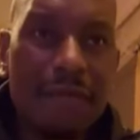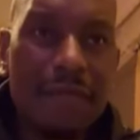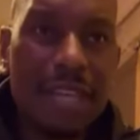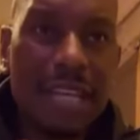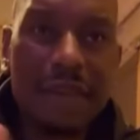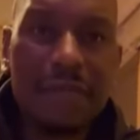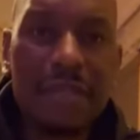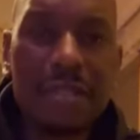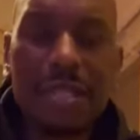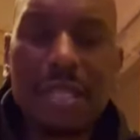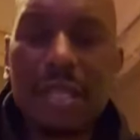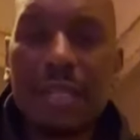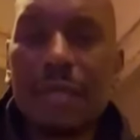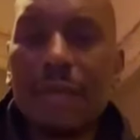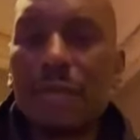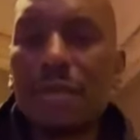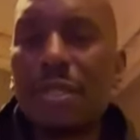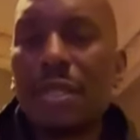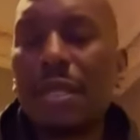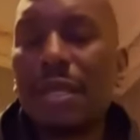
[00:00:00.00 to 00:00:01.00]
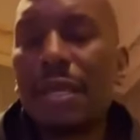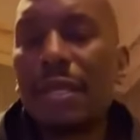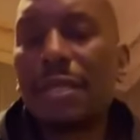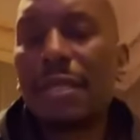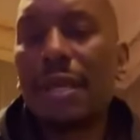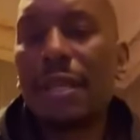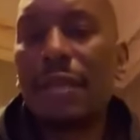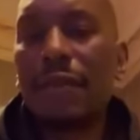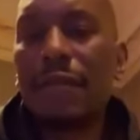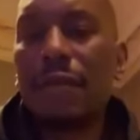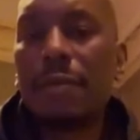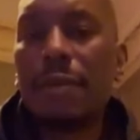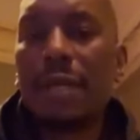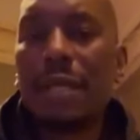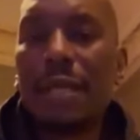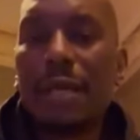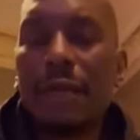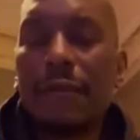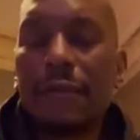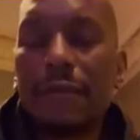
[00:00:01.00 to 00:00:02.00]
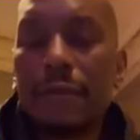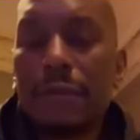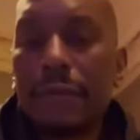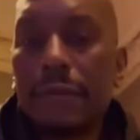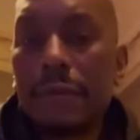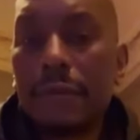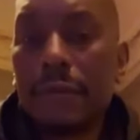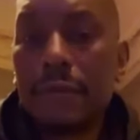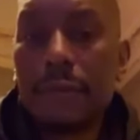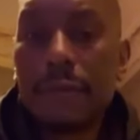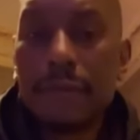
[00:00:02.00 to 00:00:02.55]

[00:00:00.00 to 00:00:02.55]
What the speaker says: Never seen no shit like that ever in my life.